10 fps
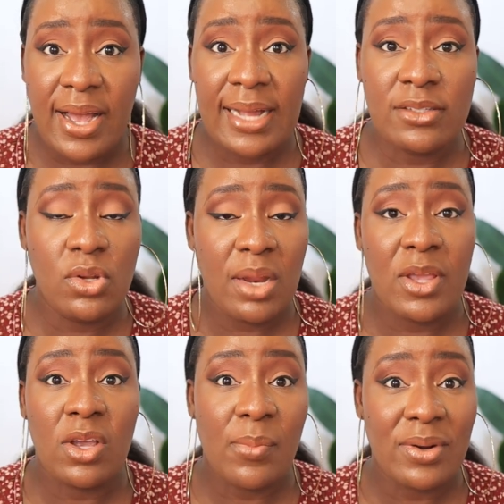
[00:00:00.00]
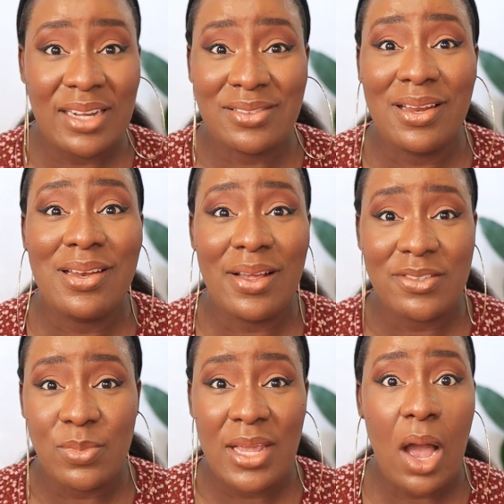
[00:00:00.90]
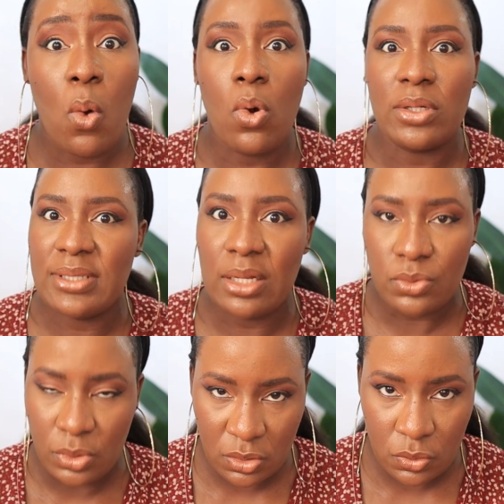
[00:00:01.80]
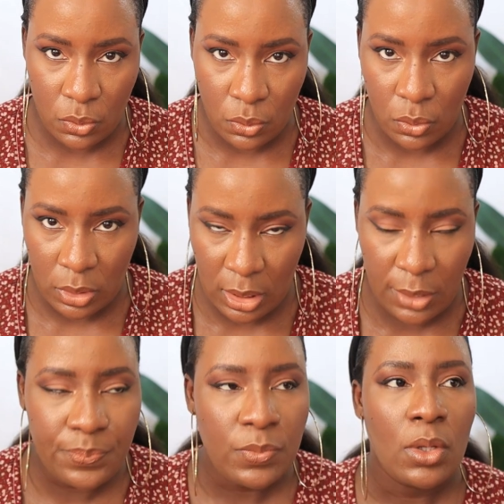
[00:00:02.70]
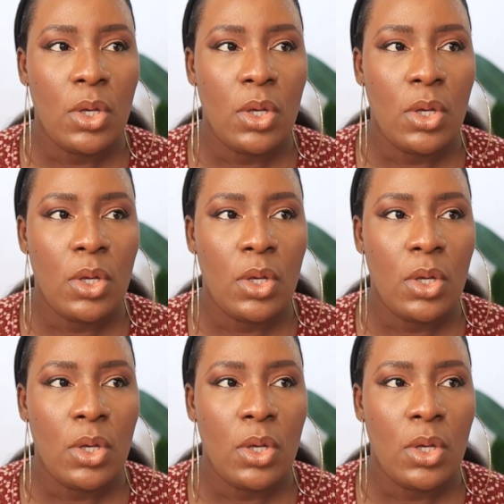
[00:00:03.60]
I didn't know that my younger brother actually left me and walked down to his school, okay?